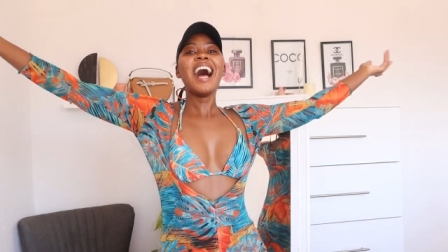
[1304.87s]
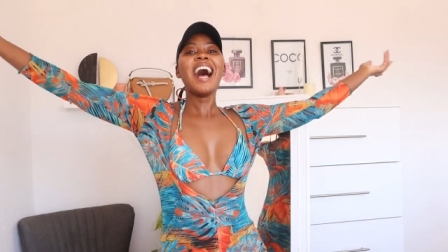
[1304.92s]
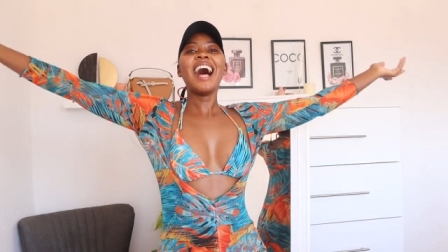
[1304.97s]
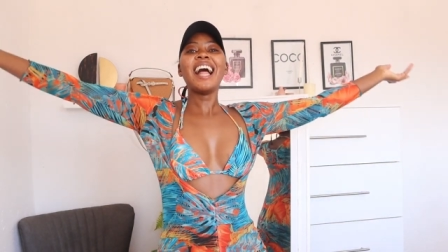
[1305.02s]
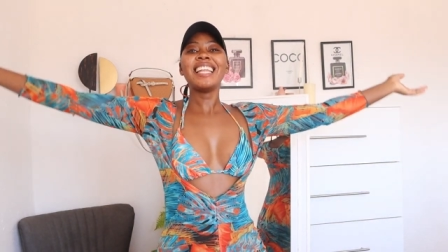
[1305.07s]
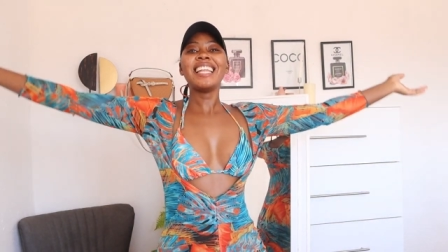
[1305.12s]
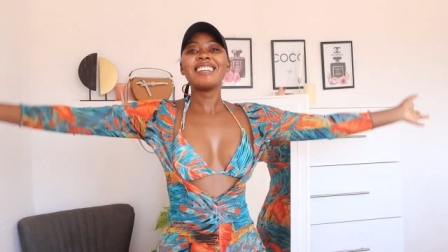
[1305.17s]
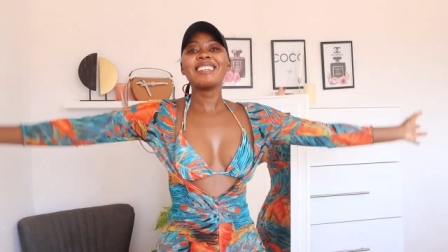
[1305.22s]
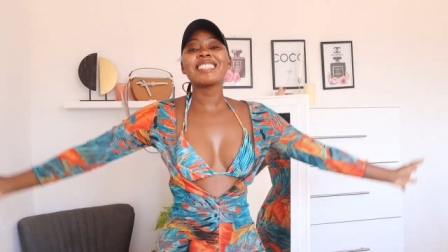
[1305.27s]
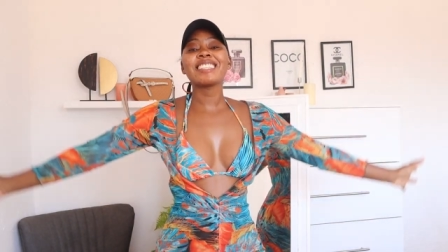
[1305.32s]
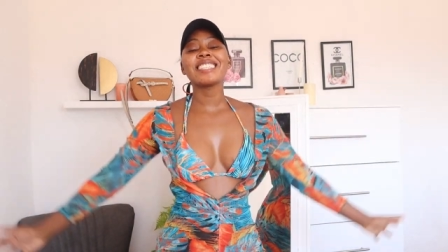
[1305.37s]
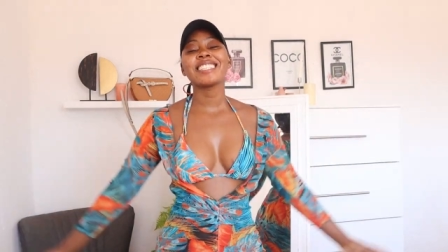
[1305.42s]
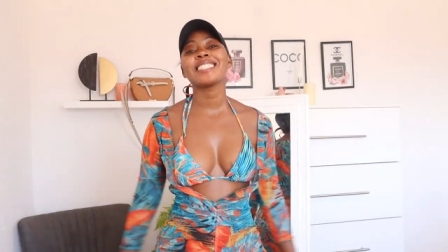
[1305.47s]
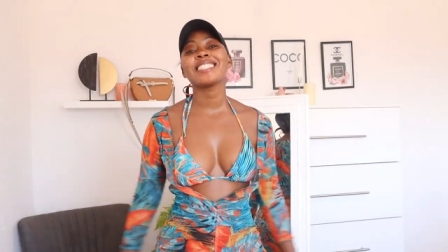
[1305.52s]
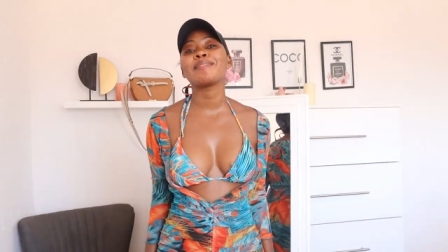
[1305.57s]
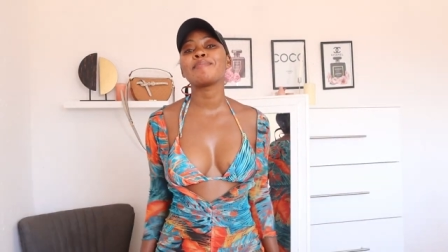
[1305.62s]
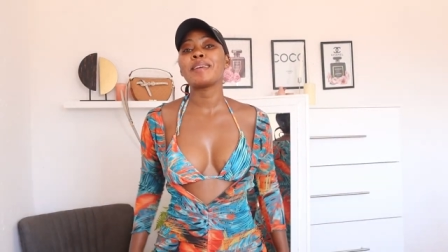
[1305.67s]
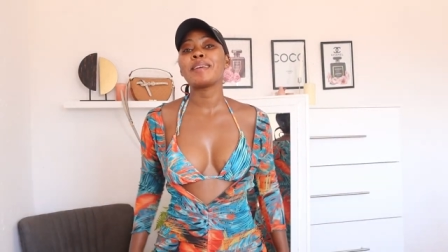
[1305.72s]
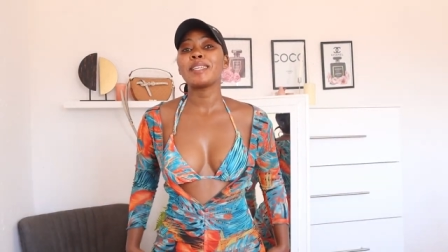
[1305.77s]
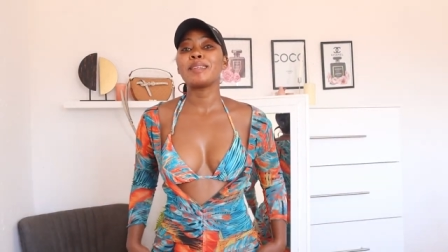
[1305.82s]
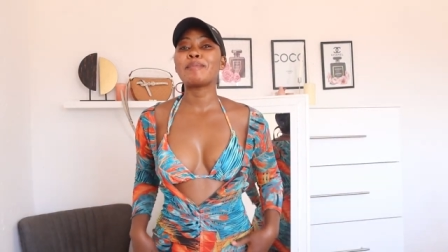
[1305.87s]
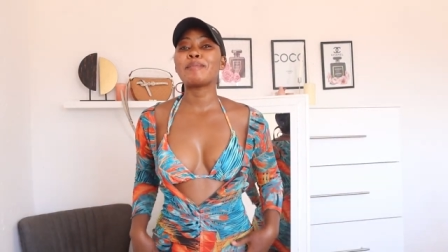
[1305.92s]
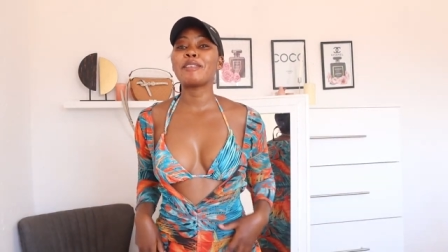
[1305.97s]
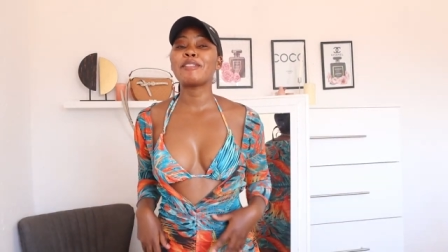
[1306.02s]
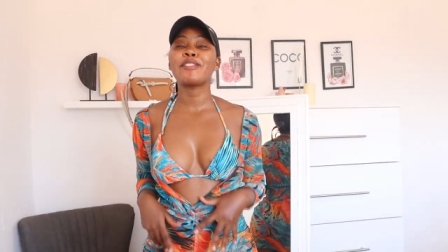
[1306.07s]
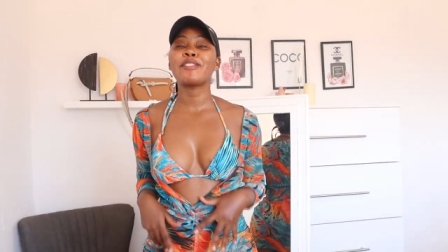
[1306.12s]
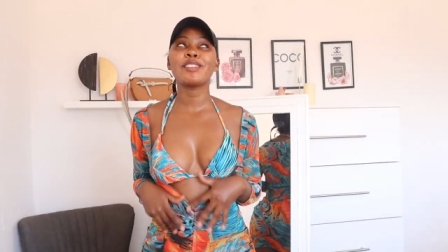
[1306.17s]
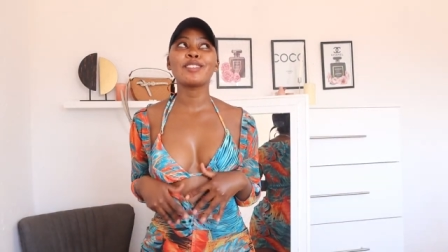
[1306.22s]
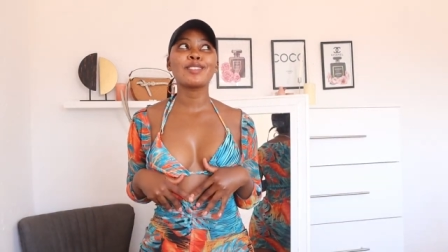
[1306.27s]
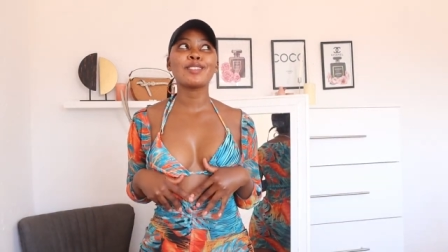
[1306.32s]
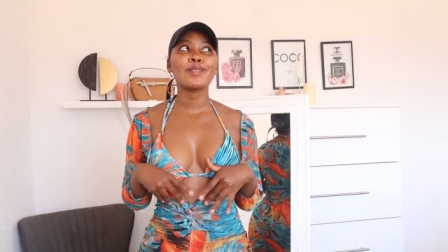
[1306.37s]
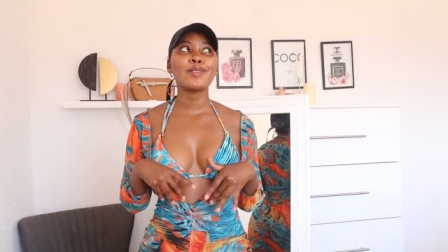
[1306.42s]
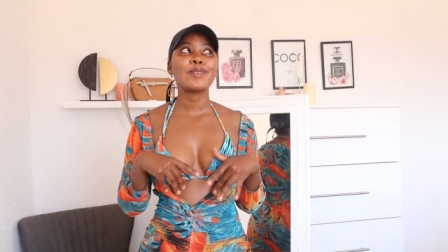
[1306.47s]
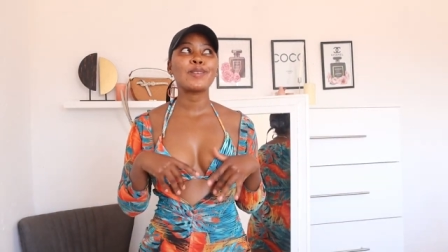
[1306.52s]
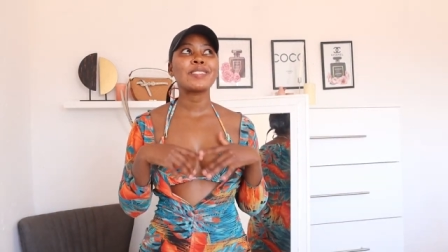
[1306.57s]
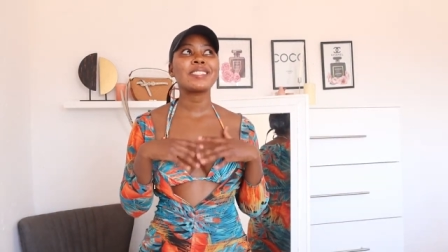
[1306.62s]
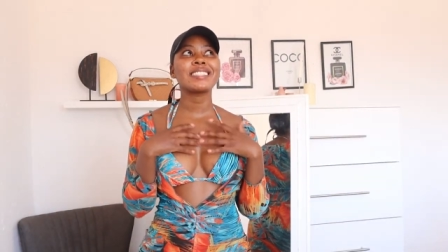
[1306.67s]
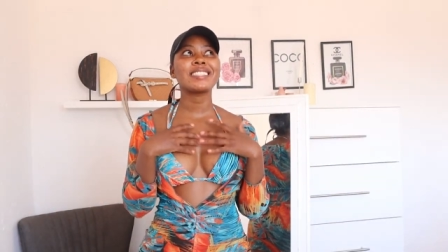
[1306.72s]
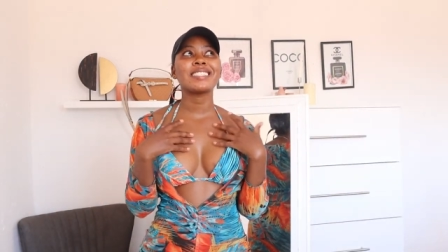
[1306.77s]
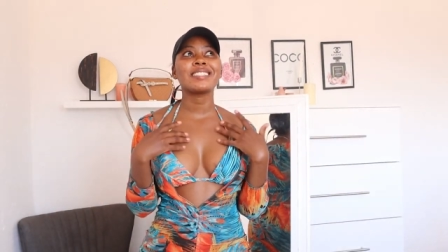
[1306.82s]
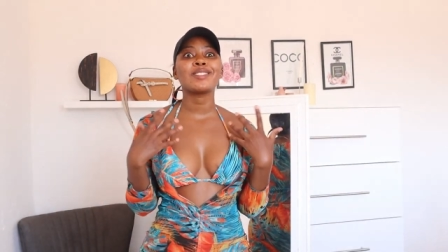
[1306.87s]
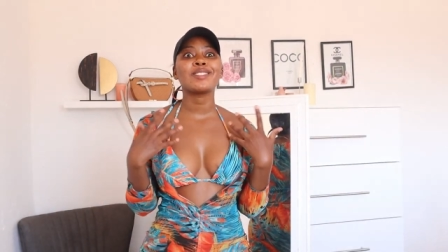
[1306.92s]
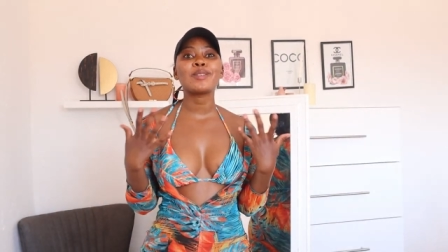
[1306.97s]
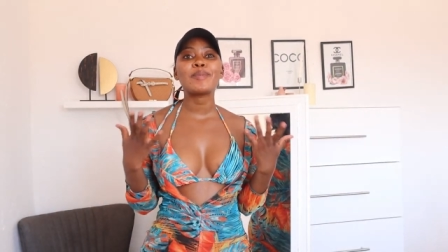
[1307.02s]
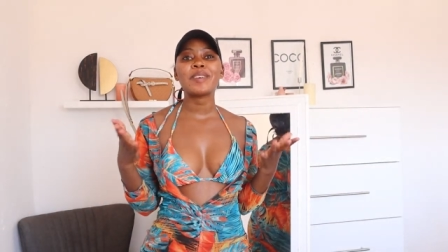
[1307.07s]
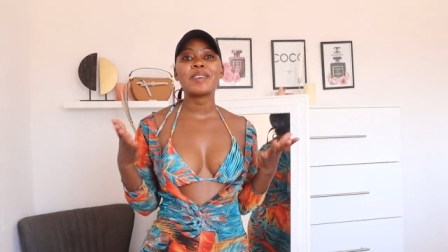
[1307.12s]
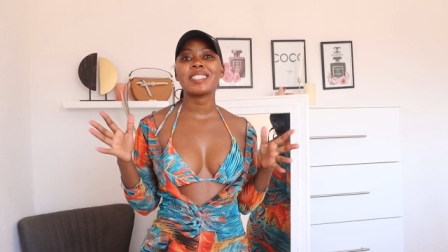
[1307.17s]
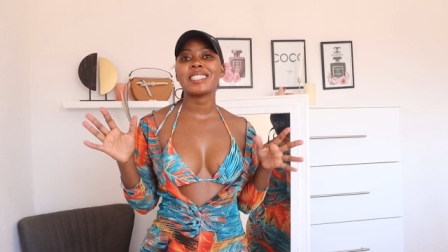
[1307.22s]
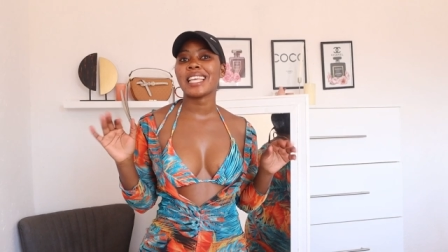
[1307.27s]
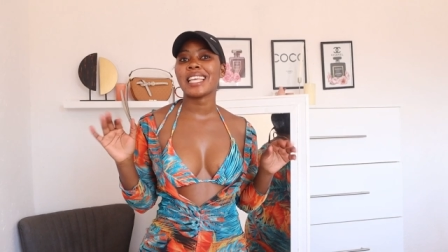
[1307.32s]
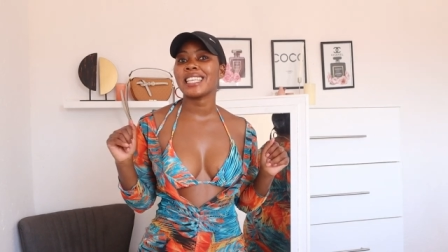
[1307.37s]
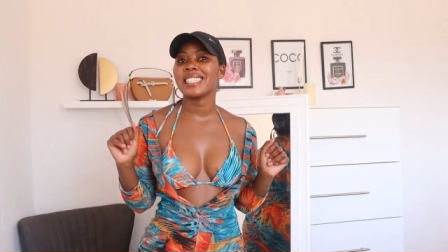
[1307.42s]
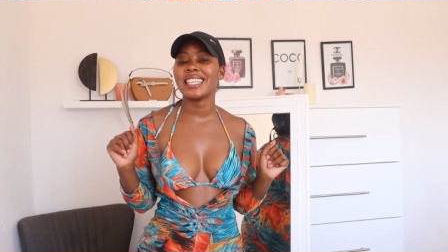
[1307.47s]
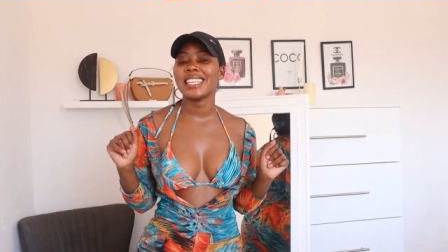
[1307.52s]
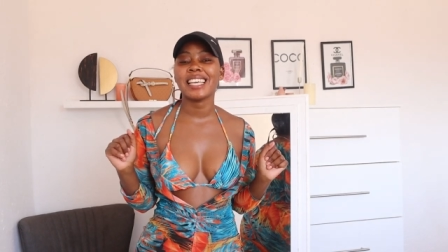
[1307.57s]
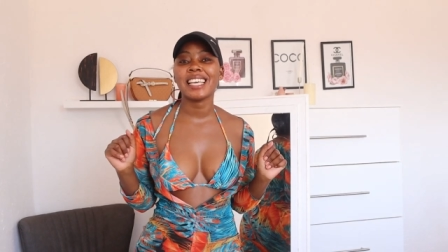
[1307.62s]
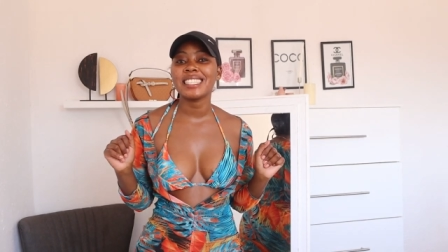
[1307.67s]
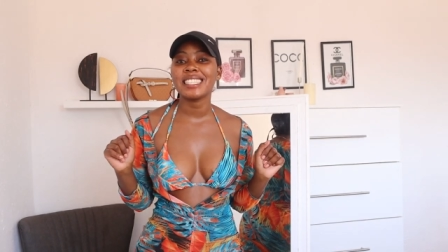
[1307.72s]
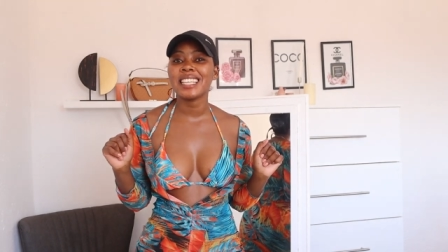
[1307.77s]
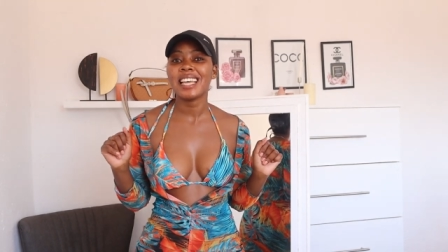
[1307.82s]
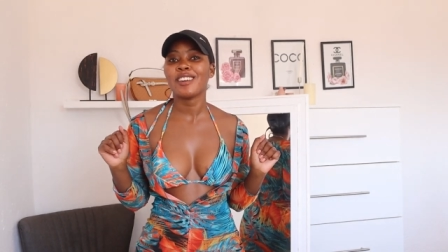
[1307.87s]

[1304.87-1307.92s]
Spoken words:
I love it. This made me feel so super sexy, guys.